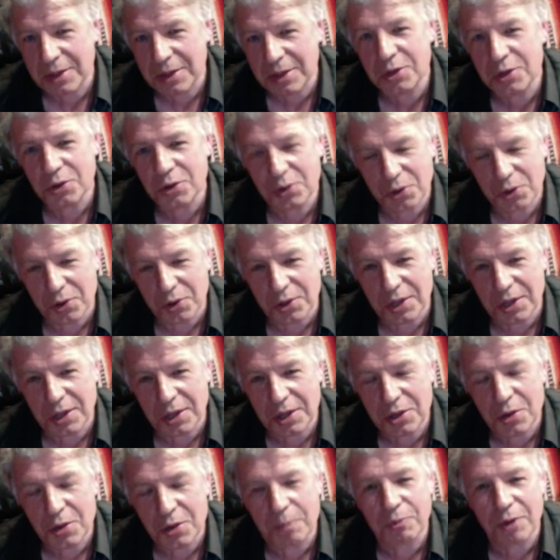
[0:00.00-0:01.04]
you're looking,
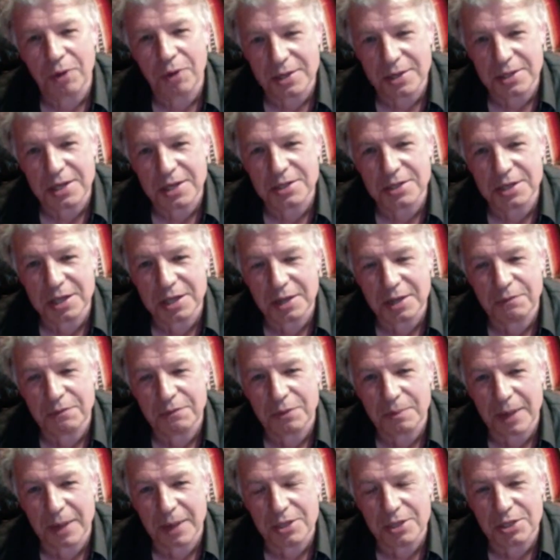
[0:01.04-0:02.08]
you're processing
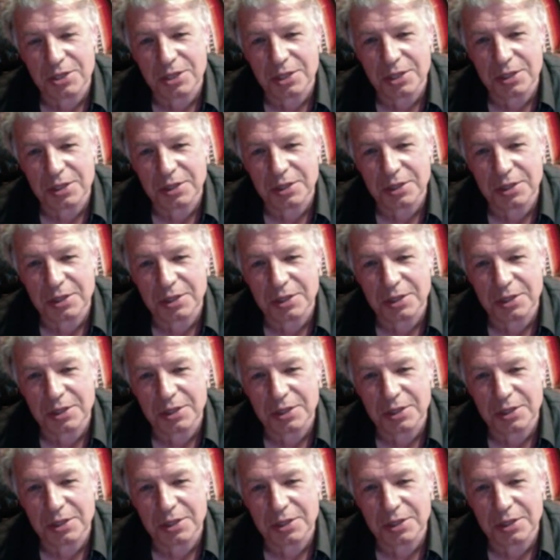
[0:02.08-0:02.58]
information.